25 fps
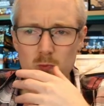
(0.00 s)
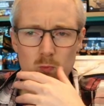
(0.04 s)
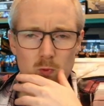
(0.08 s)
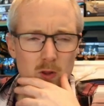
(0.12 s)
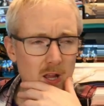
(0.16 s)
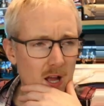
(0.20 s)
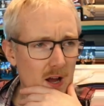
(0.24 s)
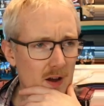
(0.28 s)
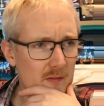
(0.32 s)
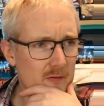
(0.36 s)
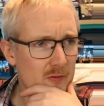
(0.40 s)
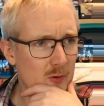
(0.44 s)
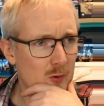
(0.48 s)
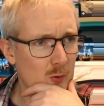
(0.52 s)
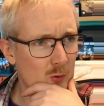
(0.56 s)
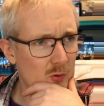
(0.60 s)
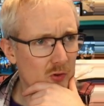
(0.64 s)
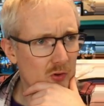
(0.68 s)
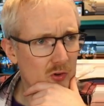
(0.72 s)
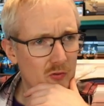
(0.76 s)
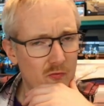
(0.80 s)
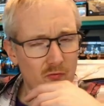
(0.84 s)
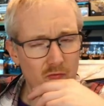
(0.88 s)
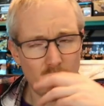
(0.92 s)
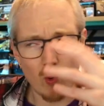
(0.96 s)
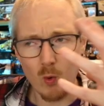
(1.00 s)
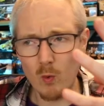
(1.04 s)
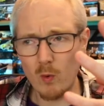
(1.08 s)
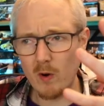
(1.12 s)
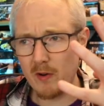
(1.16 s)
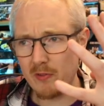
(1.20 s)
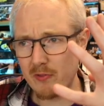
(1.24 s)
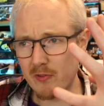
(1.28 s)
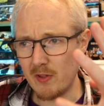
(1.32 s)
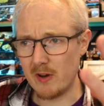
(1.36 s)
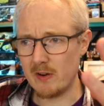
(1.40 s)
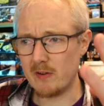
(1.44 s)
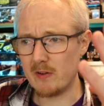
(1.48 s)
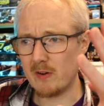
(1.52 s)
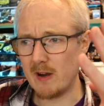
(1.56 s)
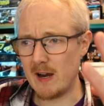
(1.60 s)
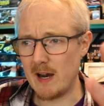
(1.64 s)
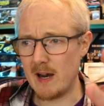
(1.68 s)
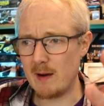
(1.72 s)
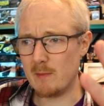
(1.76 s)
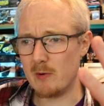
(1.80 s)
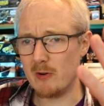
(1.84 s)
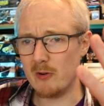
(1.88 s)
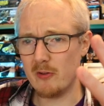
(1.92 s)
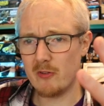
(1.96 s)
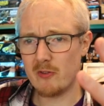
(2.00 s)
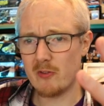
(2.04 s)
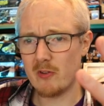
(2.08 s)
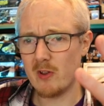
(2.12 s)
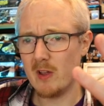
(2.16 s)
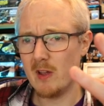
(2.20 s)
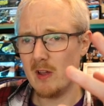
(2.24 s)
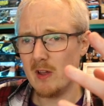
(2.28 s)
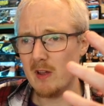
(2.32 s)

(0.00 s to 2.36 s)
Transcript: We have those 4 Thunderhammers